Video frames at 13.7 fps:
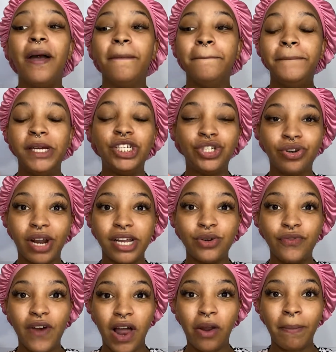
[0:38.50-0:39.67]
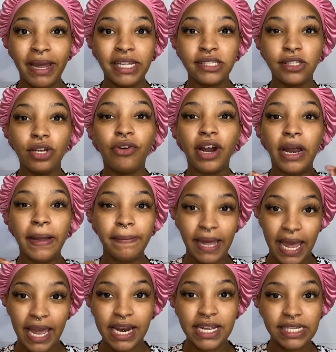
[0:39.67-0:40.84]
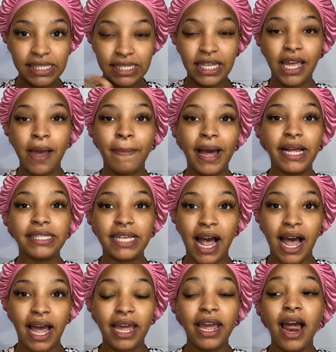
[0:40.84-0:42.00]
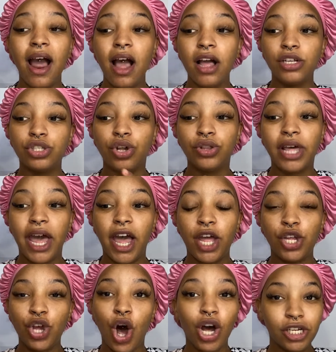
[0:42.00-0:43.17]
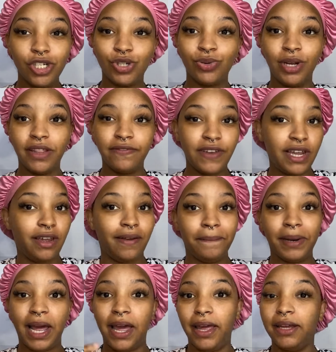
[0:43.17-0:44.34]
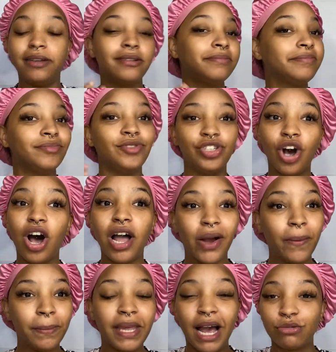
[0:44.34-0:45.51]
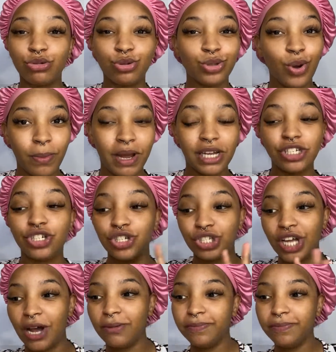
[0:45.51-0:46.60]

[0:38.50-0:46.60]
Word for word: Be sure that you follow my Instagram at It's Glam by Tai so that y'all can join the fam. Like, y'all help me out so much. So,